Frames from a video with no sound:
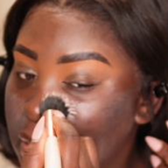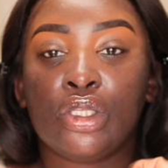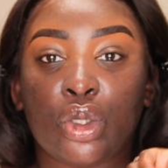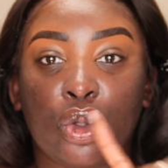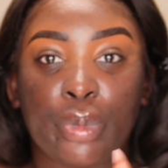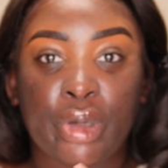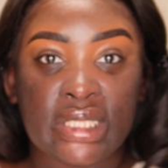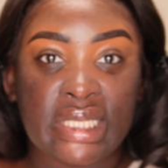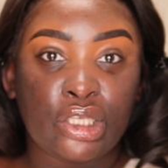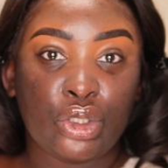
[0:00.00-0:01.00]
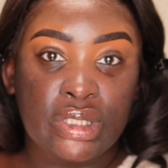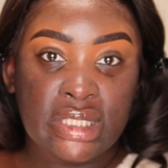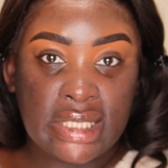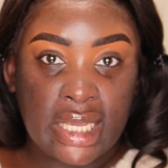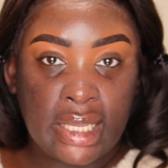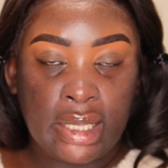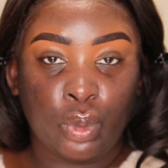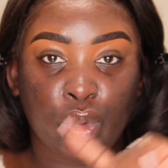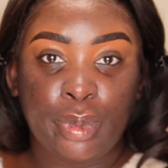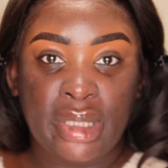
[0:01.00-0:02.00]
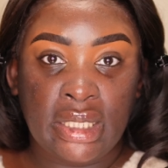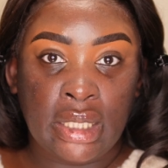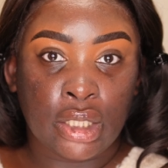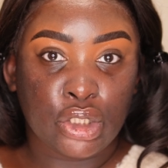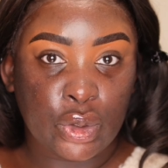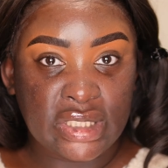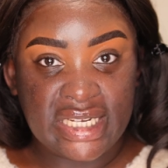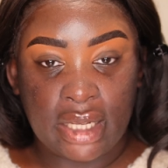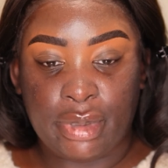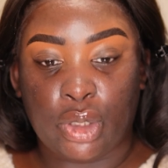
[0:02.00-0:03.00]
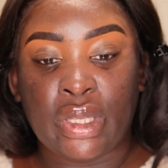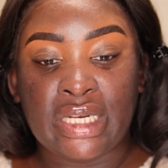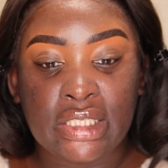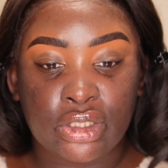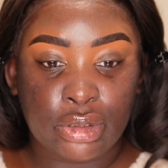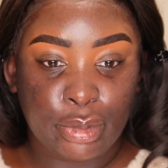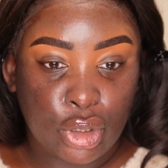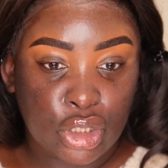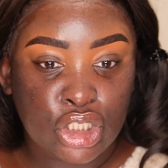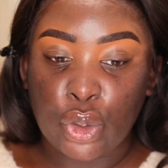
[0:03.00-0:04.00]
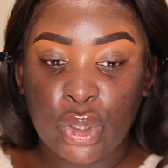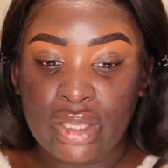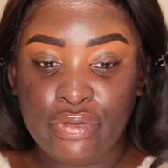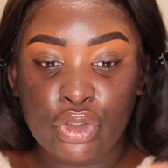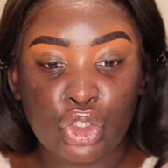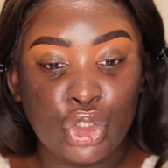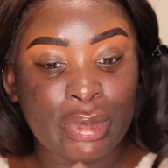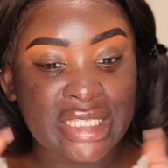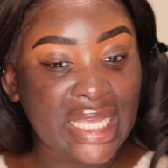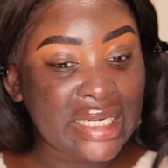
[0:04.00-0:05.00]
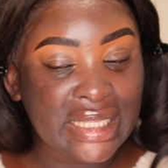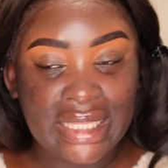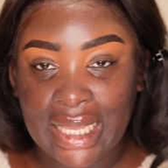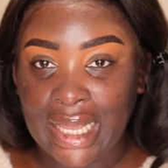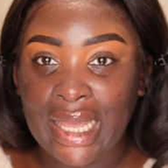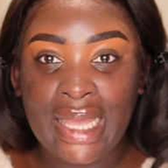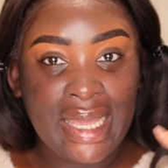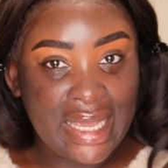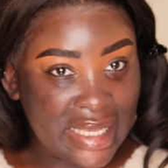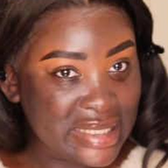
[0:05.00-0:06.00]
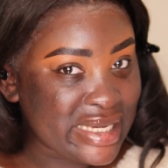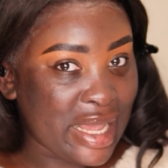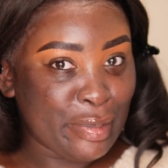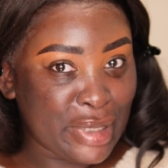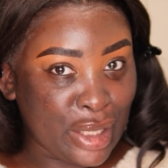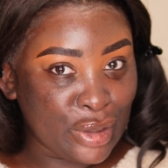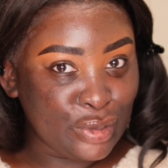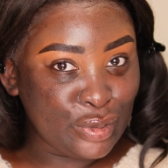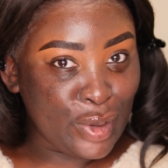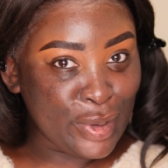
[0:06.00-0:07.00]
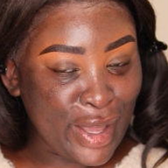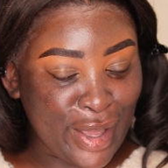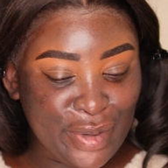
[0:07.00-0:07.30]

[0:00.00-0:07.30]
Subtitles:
So all the products I use today will be noted down below in the description box. So if you do miss anything, it's down below. Okay.